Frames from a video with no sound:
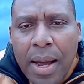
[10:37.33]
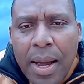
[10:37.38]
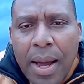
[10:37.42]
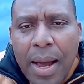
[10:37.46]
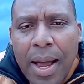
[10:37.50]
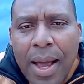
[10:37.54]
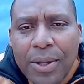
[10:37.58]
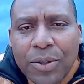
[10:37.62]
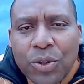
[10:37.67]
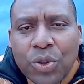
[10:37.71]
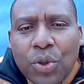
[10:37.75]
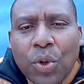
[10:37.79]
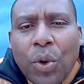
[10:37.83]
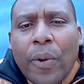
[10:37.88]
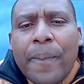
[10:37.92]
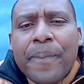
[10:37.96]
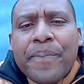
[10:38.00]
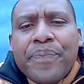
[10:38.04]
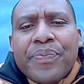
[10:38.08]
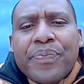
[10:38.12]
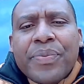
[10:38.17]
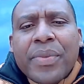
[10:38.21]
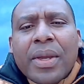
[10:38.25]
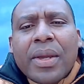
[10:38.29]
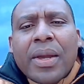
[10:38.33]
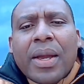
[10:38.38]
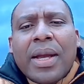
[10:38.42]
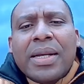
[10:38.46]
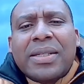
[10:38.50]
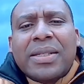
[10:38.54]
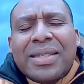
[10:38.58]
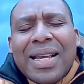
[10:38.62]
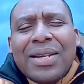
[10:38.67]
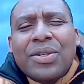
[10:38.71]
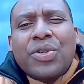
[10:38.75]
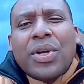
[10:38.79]
And so,
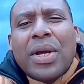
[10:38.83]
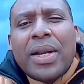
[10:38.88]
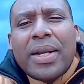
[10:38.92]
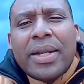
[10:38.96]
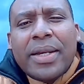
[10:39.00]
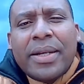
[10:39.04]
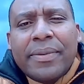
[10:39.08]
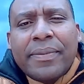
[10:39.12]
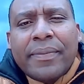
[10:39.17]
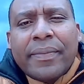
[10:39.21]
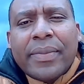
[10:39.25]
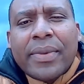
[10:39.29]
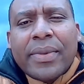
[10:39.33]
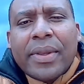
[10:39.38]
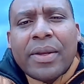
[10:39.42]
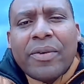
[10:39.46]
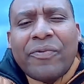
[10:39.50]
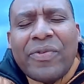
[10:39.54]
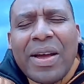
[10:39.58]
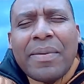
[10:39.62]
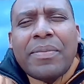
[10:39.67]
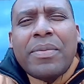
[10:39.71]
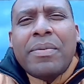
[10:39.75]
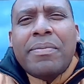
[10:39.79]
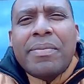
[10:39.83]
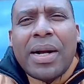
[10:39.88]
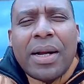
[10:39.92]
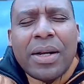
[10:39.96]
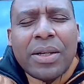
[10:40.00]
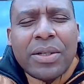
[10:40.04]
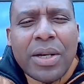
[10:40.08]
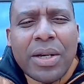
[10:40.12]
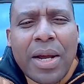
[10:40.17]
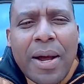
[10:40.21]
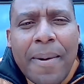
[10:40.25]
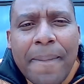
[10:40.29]
essentially,
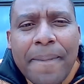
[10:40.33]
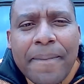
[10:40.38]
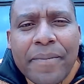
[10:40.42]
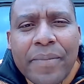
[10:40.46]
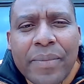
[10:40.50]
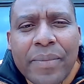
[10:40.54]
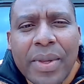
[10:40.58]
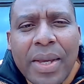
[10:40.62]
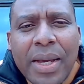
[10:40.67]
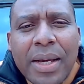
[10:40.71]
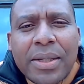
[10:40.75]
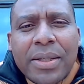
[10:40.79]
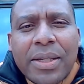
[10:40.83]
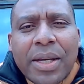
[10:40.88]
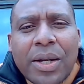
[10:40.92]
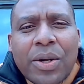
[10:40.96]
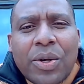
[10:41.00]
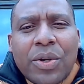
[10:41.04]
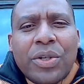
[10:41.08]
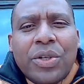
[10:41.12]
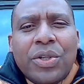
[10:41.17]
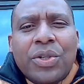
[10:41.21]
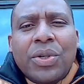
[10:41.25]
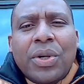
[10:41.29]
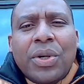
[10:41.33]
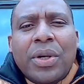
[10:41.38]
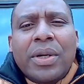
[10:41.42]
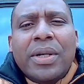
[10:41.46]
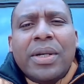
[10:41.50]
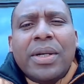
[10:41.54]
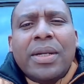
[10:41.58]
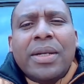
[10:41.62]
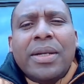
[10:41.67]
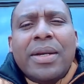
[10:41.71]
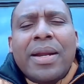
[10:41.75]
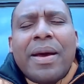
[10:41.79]
fibromyalgia is a
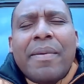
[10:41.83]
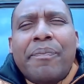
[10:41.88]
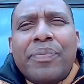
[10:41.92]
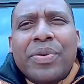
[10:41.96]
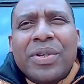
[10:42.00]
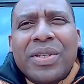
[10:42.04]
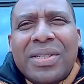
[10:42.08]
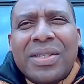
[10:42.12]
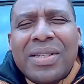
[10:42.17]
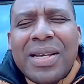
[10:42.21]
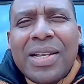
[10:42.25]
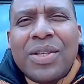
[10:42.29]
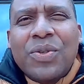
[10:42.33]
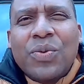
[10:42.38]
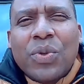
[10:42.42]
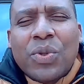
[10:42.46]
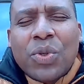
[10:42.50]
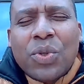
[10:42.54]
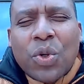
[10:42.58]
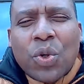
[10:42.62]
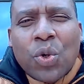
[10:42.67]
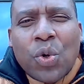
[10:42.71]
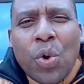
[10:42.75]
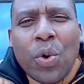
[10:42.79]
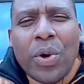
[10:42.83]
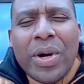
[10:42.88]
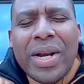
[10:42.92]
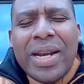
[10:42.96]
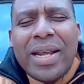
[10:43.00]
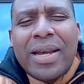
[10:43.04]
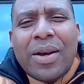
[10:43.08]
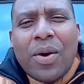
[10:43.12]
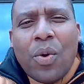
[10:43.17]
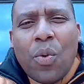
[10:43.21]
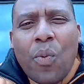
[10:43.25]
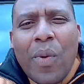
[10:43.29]
condition that presents with
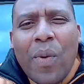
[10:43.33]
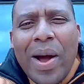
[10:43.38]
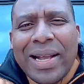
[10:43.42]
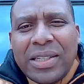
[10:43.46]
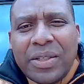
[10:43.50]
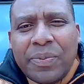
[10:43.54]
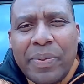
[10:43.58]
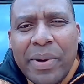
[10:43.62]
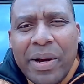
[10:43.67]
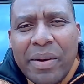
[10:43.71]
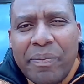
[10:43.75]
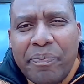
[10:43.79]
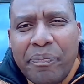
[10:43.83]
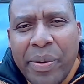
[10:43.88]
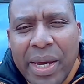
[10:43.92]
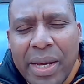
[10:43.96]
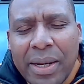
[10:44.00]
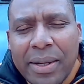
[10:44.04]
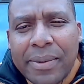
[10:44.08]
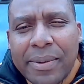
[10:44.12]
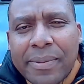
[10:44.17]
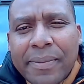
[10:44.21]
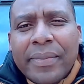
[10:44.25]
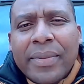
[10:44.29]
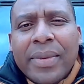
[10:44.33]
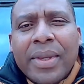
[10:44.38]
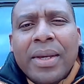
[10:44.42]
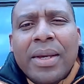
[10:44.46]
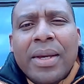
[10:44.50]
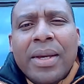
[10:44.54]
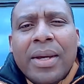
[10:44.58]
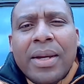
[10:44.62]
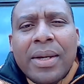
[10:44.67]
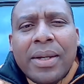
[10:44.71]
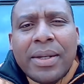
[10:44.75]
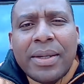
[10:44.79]
chronic widespread pain.
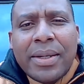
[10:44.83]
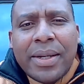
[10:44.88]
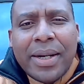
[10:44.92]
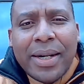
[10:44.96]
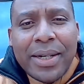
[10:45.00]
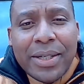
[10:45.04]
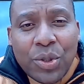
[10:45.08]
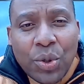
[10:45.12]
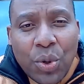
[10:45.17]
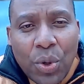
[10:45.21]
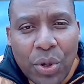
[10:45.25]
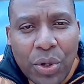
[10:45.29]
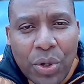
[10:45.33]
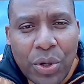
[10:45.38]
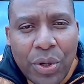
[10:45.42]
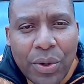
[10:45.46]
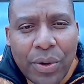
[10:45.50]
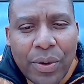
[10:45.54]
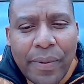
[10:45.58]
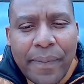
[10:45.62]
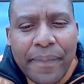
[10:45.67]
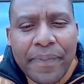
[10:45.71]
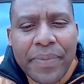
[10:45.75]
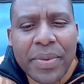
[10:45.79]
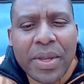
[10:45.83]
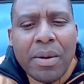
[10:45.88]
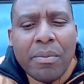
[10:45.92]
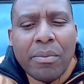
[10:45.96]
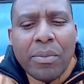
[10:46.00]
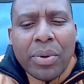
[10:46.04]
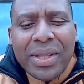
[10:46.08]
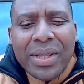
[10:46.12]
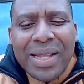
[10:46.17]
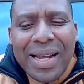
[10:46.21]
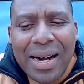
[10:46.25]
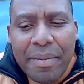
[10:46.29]
There is no cure,
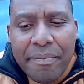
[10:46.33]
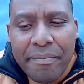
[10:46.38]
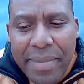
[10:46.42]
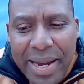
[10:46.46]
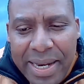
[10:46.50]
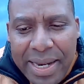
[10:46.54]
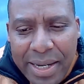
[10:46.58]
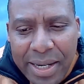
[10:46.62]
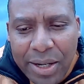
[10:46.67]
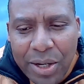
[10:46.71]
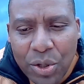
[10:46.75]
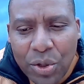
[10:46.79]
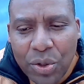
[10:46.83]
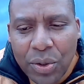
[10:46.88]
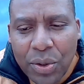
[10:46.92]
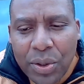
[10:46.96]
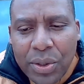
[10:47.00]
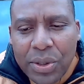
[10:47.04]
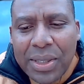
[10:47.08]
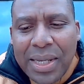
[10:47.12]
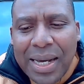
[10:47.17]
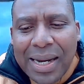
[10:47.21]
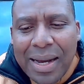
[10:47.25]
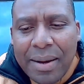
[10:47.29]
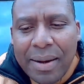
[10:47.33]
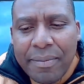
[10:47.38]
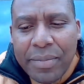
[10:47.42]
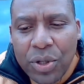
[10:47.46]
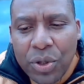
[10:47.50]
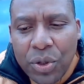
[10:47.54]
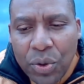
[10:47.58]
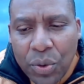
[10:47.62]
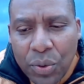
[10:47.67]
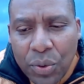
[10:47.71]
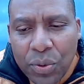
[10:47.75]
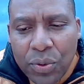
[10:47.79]
but there are medications that can be
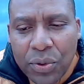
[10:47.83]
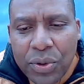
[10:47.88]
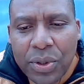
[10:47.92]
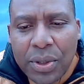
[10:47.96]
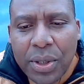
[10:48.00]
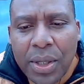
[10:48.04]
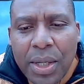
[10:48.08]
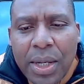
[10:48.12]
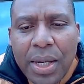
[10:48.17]
used